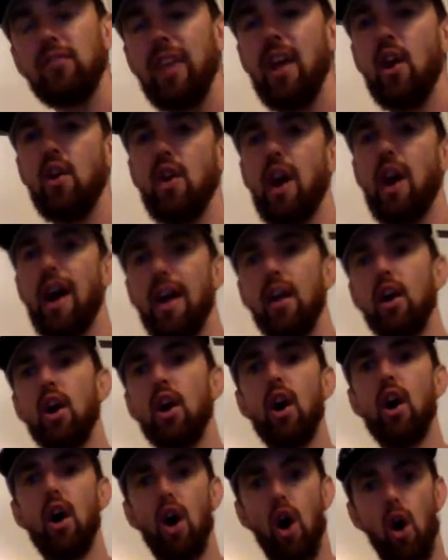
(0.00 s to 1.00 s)
are not
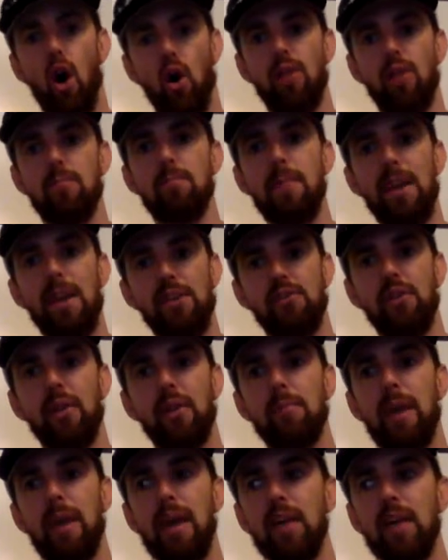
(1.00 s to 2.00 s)
hard
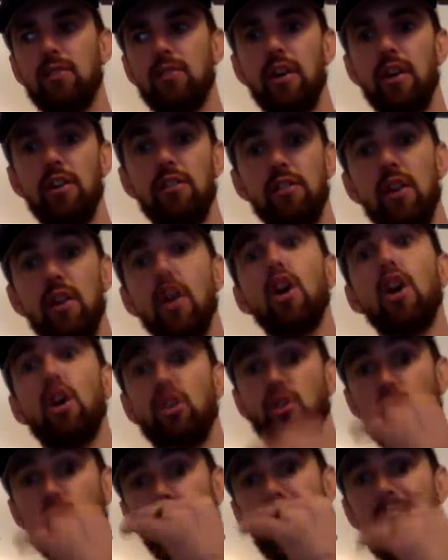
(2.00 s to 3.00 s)
metric-based of
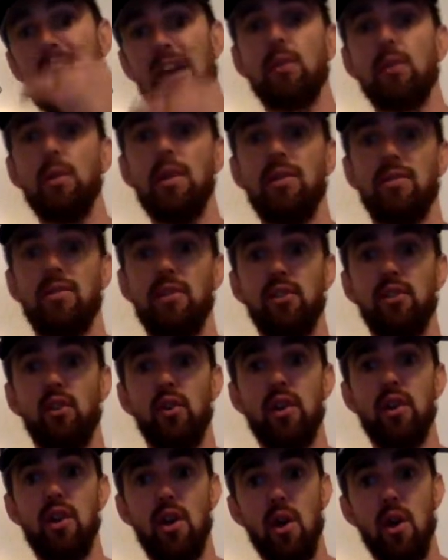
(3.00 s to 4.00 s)
you can't do this until
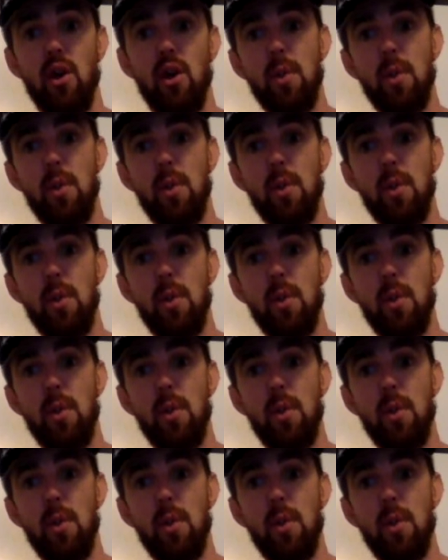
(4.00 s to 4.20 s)
here.